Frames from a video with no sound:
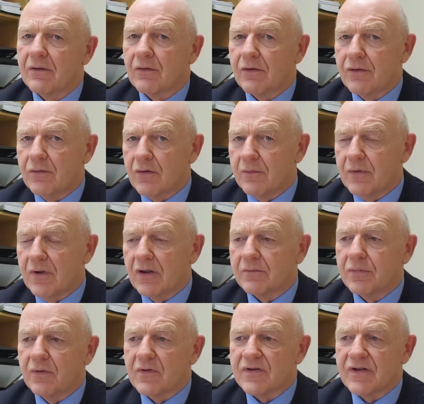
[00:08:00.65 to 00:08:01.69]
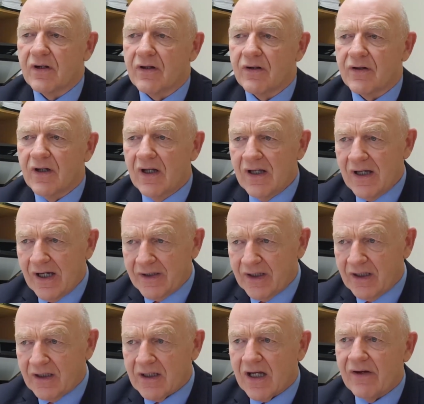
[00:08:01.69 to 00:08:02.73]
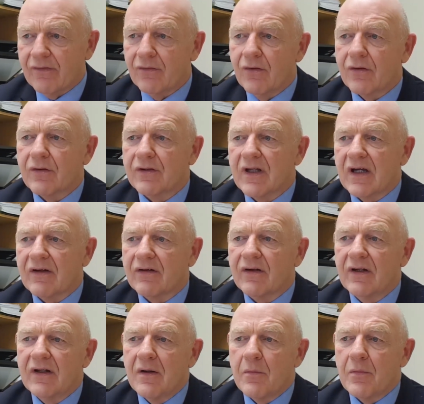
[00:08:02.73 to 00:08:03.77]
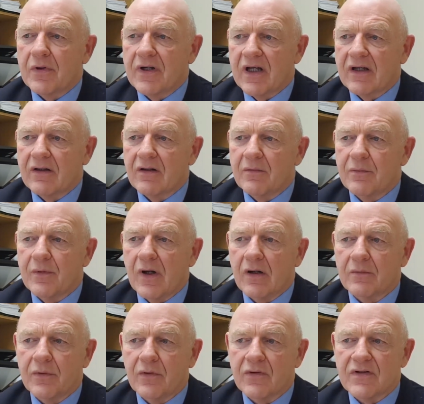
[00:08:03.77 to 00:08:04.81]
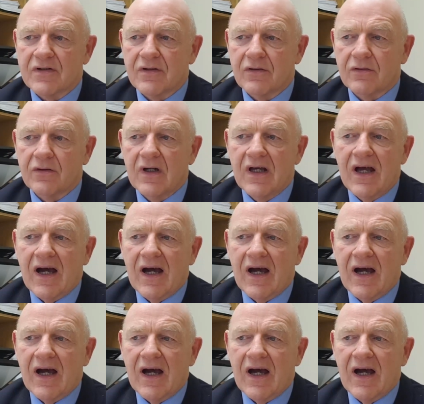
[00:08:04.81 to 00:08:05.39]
I'm going to do a blog post on it. I need to have a look at that particular blog post though,